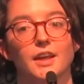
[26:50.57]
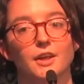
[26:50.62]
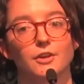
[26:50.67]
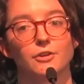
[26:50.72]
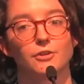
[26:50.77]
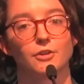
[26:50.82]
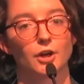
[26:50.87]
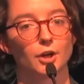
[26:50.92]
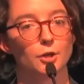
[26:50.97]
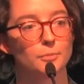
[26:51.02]

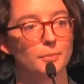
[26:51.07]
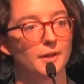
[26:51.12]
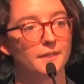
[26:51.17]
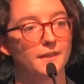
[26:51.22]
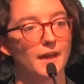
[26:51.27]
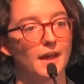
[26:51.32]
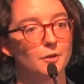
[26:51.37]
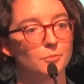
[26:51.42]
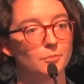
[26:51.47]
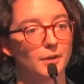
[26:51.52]
Sorry about
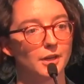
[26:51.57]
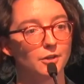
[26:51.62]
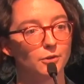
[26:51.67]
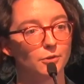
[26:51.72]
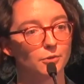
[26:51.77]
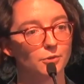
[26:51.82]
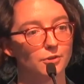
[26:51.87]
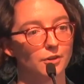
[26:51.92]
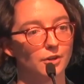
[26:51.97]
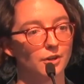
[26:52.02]
that, my
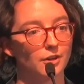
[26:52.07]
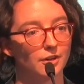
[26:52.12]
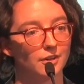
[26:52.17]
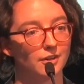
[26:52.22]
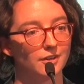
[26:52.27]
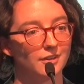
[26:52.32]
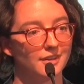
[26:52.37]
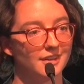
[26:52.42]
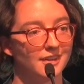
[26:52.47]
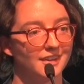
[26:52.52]
notes are
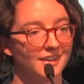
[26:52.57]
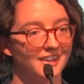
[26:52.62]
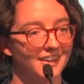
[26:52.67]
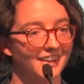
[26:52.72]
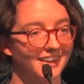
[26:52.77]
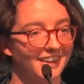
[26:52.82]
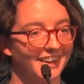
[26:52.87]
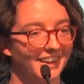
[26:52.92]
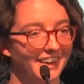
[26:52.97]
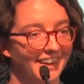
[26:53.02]

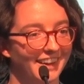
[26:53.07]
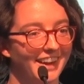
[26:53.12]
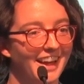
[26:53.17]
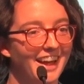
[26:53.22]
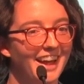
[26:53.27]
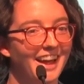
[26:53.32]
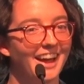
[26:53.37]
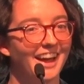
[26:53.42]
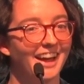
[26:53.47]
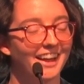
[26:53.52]

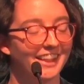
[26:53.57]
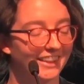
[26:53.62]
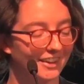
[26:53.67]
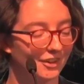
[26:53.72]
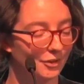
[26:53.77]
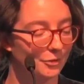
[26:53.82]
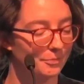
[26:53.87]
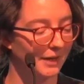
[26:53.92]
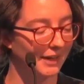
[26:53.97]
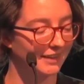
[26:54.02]
a
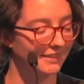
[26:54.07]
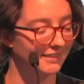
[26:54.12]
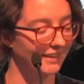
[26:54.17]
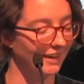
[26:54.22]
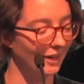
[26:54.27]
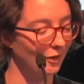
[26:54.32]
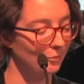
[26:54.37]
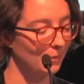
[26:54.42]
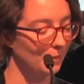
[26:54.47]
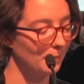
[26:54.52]
little mixed
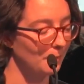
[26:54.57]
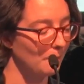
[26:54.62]
up.